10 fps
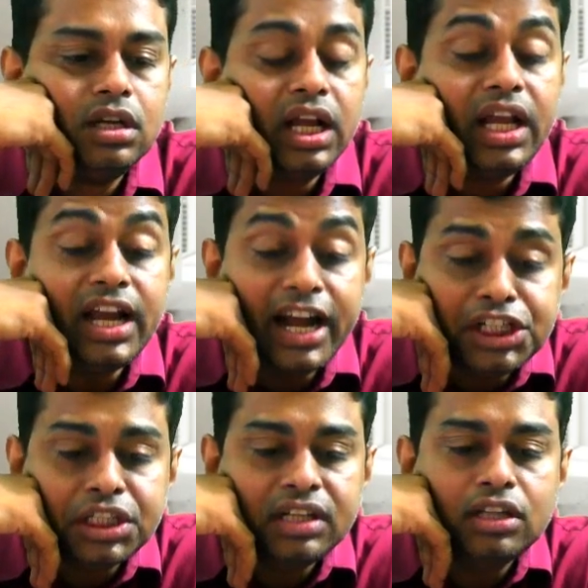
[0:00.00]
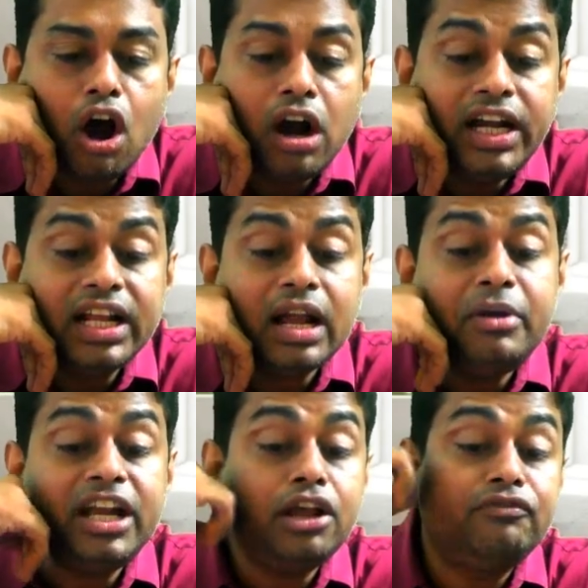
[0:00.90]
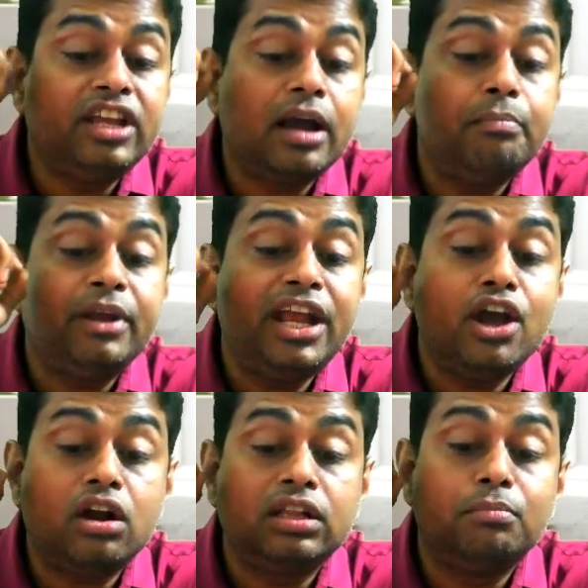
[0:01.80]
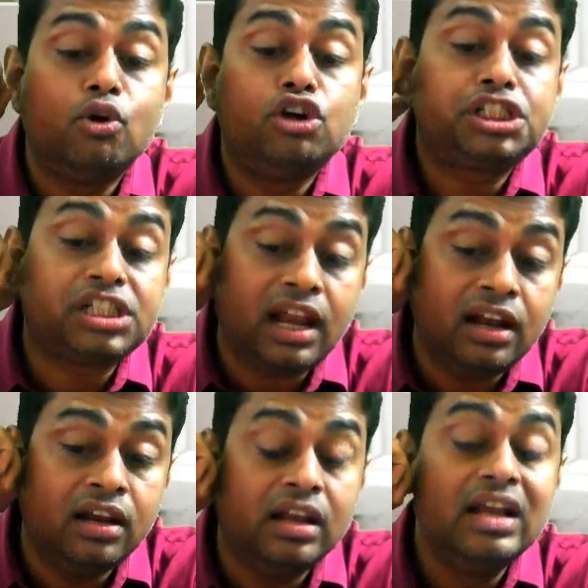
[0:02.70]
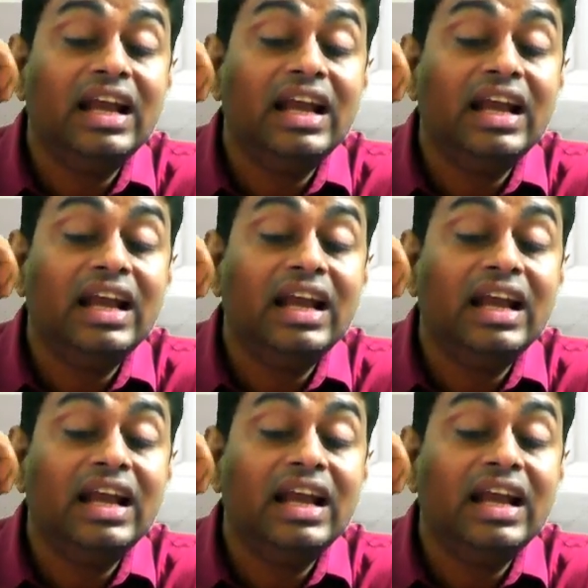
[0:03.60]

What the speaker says: In addition, the audit committee of the company or the board shall,